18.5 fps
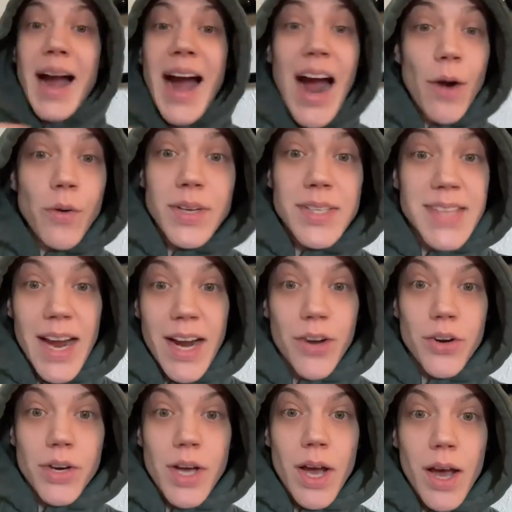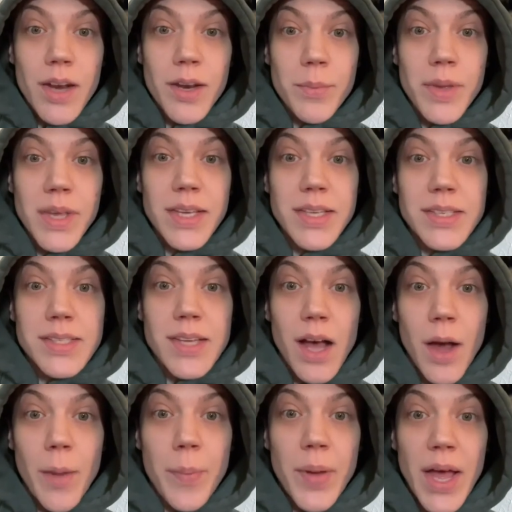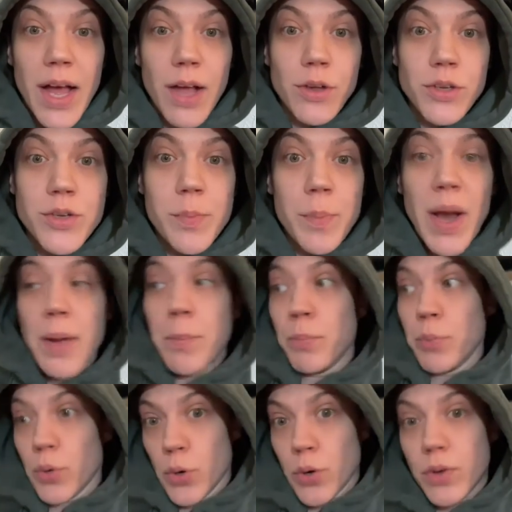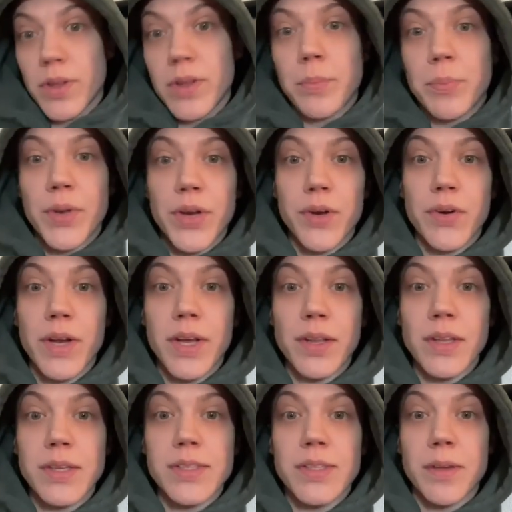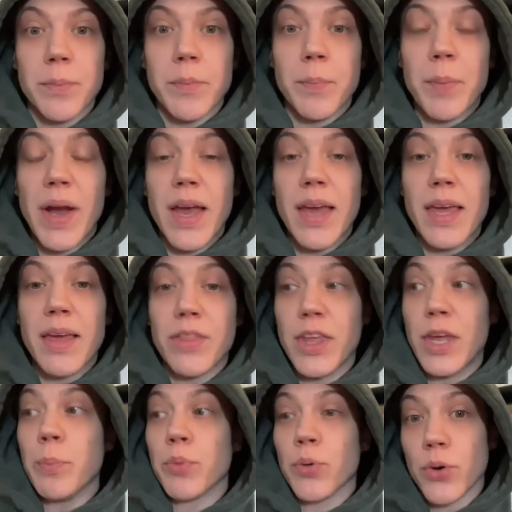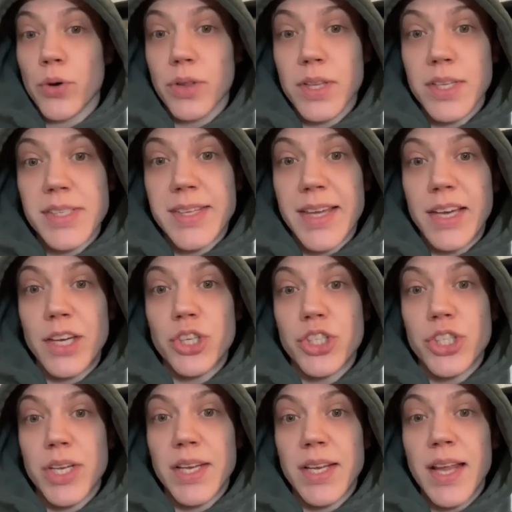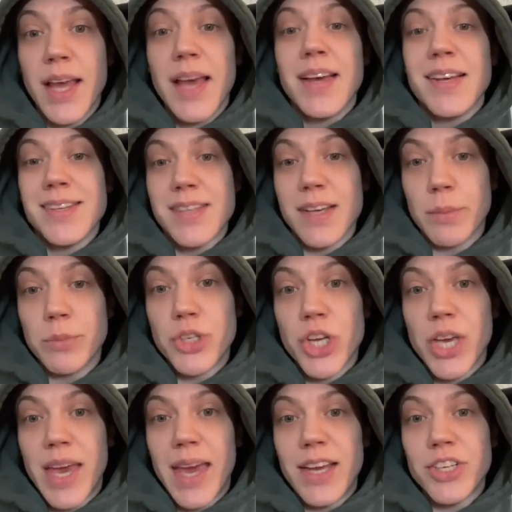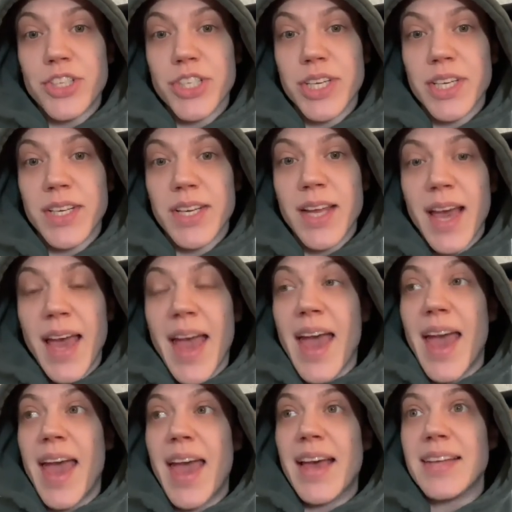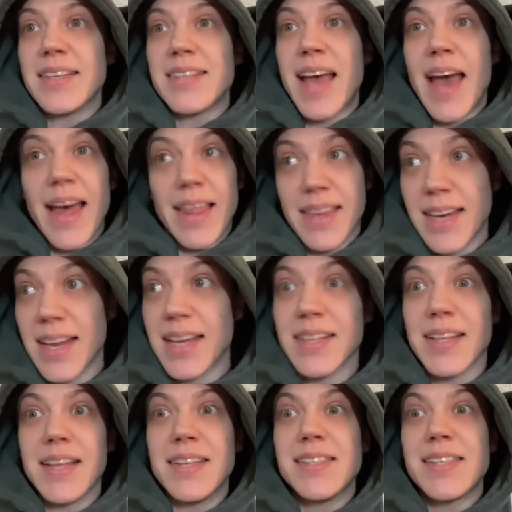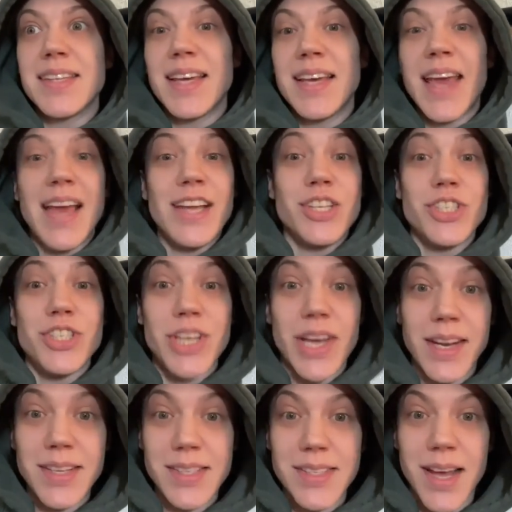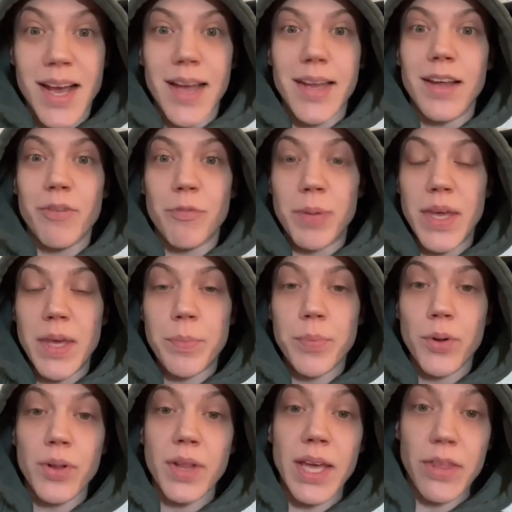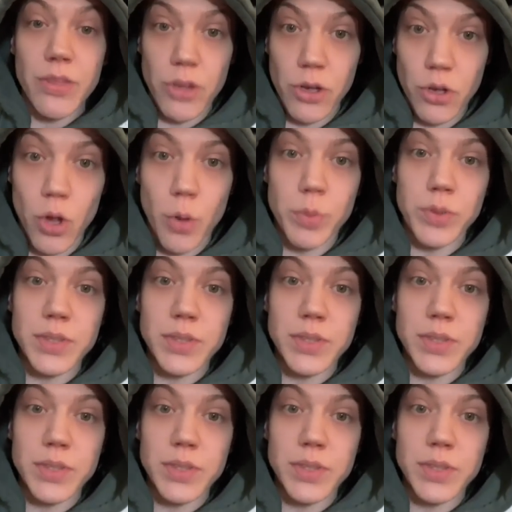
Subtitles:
Our entire economy is upheld by brutal imperialism, by the brutalization, subjugation, and ethnic cleansing and genocide of people in the global